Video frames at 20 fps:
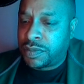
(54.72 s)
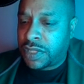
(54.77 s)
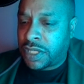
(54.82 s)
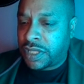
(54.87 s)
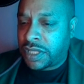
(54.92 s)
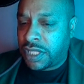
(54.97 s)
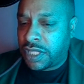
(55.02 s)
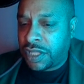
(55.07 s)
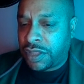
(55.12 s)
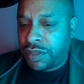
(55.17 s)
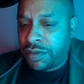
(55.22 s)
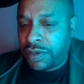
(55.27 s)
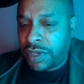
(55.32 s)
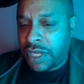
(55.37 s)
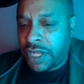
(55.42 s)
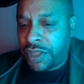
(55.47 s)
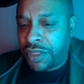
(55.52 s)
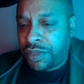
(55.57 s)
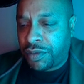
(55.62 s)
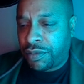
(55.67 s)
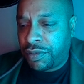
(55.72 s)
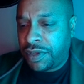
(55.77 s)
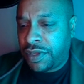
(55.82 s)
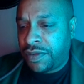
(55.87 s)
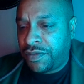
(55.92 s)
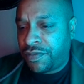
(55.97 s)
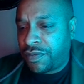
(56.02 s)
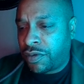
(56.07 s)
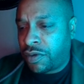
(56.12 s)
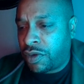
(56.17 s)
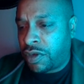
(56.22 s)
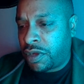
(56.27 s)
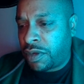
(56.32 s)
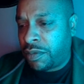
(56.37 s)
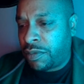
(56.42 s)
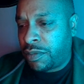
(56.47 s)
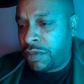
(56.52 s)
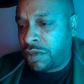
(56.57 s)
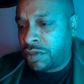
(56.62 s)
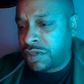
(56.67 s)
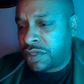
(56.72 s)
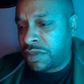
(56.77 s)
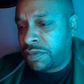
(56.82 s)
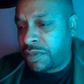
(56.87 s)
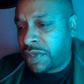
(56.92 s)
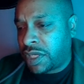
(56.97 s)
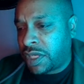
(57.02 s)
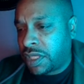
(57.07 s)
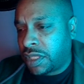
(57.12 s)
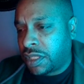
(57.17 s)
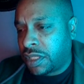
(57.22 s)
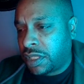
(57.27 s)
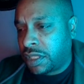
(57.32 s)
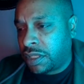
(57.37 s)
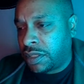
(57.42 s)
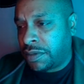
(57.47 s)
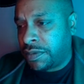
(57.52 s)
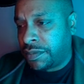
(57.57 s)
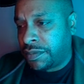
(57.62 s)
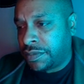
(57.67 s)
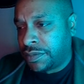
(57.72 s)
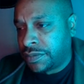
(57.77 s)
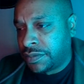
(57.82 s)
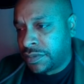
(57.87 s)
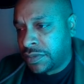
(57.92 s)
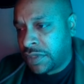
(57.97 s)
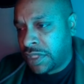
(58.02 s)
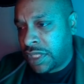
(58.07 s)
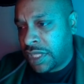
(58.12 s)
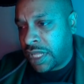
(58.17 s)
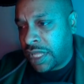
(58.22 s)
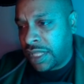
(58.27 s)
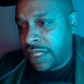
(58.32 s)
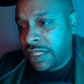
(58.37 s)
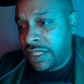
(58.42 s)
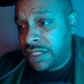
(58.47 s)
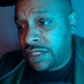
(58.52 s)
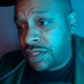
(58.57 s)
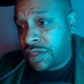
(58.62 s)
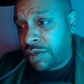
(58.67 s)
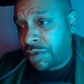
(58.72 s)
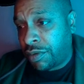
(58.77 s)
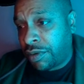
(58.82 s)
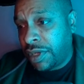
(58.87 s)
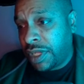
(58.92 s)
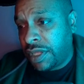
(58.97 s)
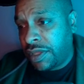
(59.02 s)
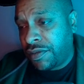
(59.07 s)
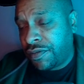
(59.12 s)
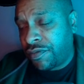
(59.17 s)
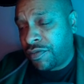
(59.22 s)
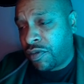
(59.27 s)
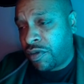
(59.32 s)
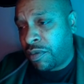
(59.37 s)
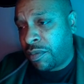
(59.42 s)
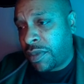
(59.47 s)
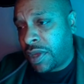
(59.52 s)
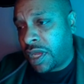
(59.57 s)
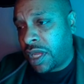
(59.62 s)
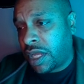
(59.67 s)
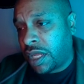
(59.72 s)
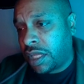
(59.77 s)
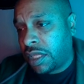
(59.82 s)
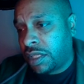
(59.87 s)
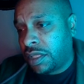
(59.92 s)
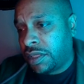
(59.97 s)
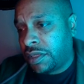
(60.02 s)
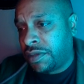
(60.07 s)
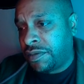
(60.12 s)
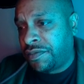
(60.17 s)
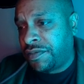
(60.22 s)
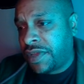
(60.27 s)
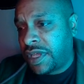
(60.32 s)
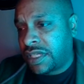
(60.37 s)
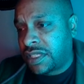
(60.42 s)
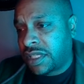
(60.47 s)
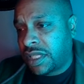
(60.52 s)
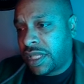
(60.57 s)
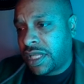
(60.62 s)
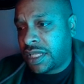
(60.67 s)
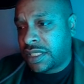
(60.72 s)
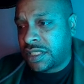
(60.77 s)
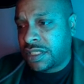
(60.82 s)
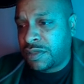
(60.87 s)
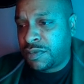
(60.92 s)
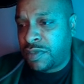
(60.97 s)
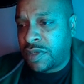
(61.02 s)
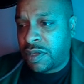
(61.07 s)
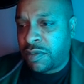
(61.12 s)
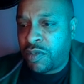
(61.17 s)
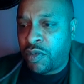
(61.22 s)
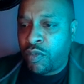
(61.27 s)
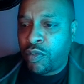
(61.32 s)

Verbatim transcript: but I think three. I got three for all most of my, um, at least three for my advanced classes. But I'm